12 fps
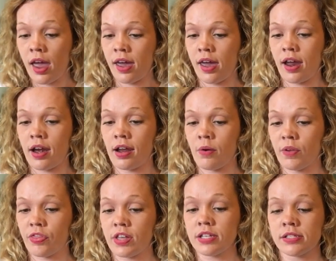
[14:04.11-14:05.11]
And
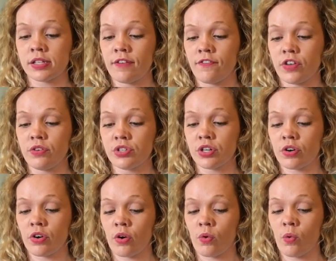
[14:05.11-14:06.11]
with this confusion
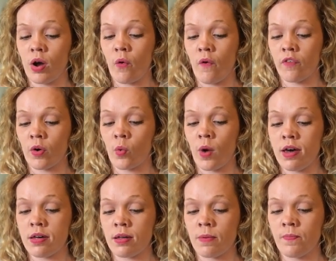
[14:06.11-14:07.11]
or
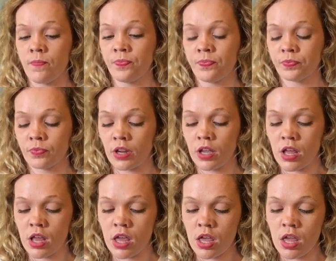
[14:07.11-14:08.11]
overwhelm,
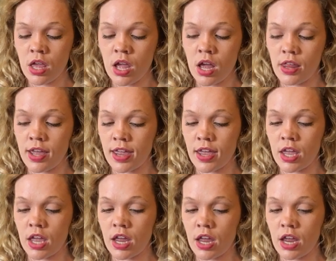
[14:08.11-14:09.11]
like,
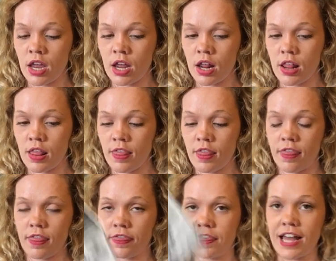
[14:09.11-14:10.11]

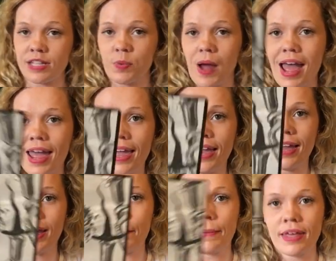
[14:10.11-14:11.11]
that's why.
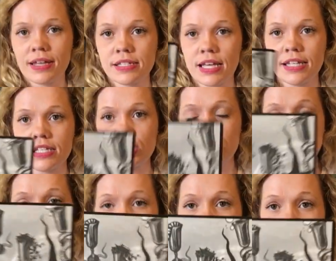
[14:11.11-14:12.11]
Because
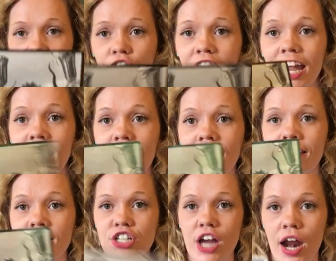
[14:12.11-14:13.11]
it's dark in
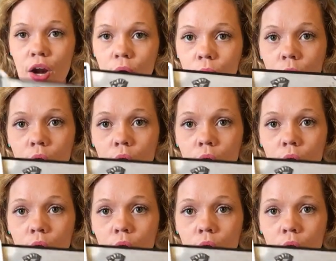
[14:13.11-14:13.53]
the shadow.